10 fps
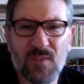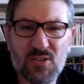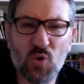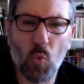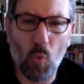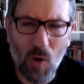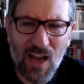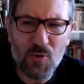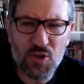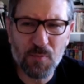So
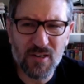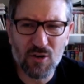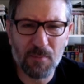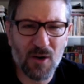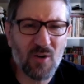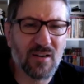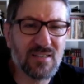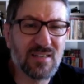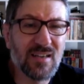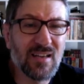why would you put your
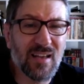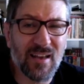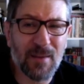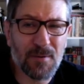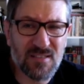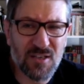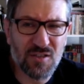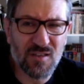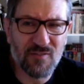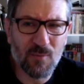opponent in a
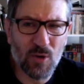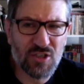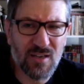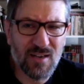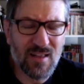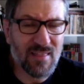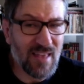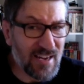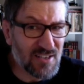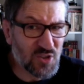position from which
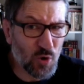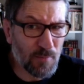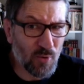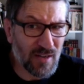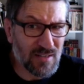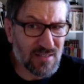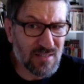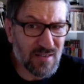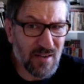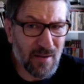they can score
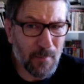points,